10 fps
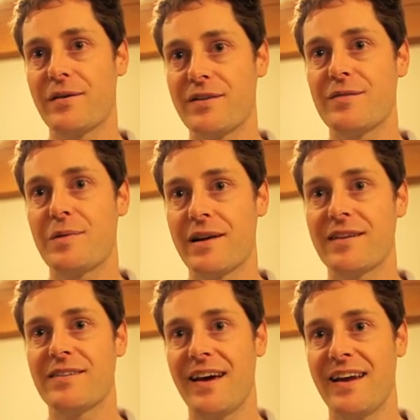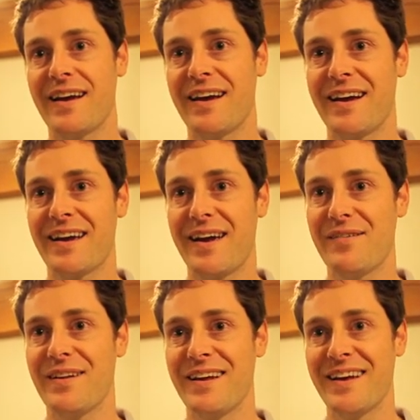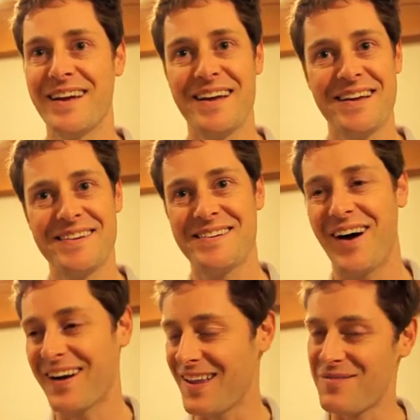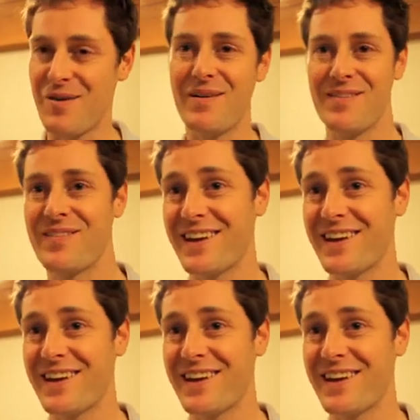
which is pretty exciting, and I can't really talk a lot more about it, but